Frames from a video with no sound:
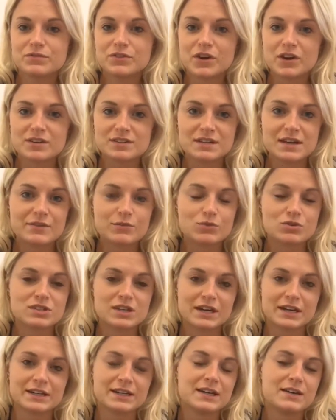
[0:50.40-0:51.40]
first level,
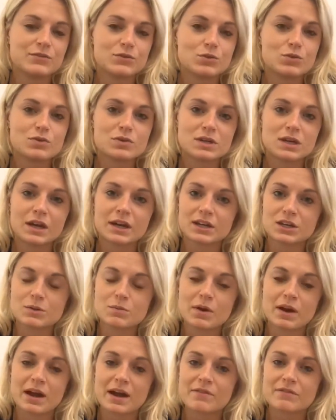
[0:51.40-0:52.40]
second level, like
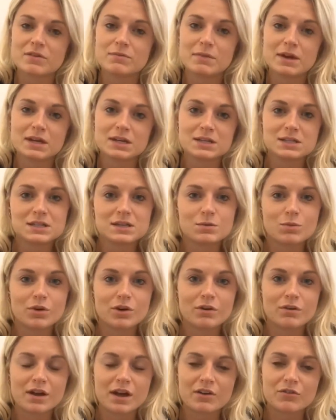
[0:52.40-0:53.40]
you might have in medicine
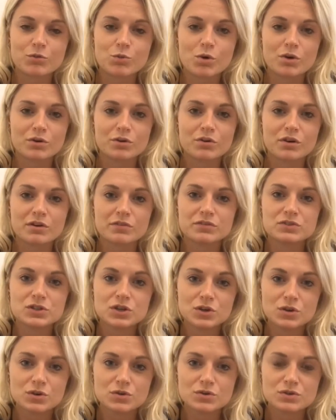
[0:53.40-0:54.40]
where you're an F1 or
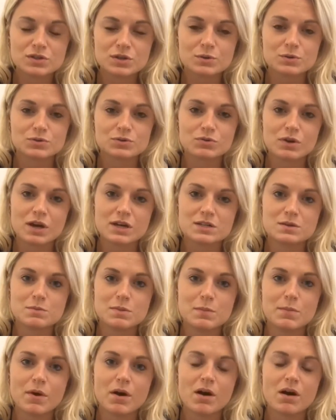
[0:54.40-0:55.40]
F2. So it was great to
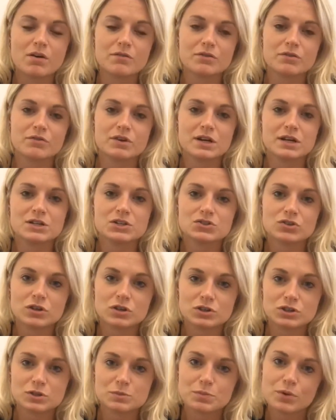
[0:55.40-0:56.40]
be part of a really
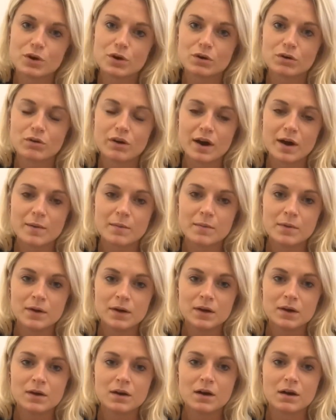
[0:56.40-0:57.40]
structured program.
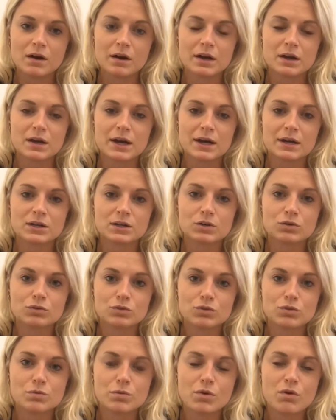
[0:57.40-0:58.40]
I had a
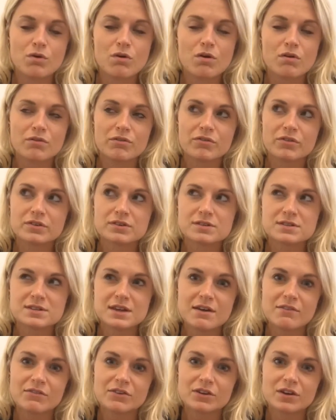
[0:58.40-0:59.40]
group of
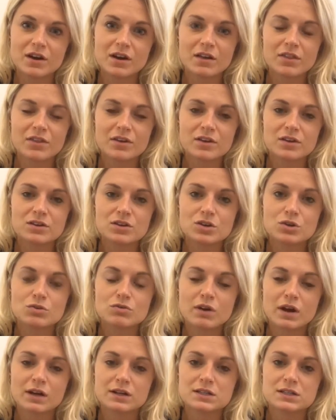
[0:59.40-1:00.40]
seven other
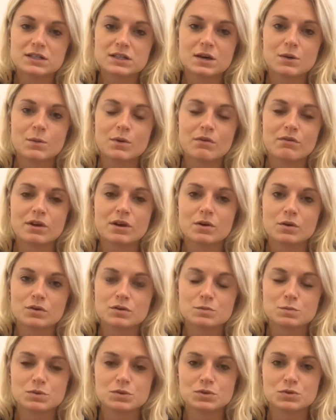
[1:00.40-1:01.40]
new grads that were in
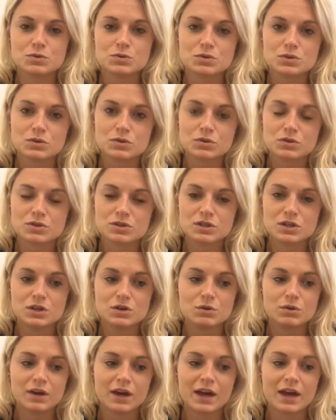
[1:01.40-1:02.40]
hospitals across the
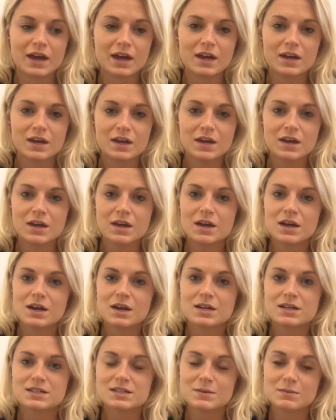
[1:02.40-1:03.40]
UK
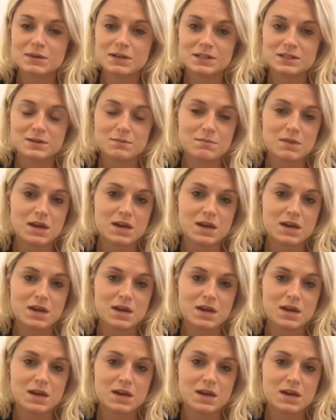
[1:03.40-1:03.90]
similar to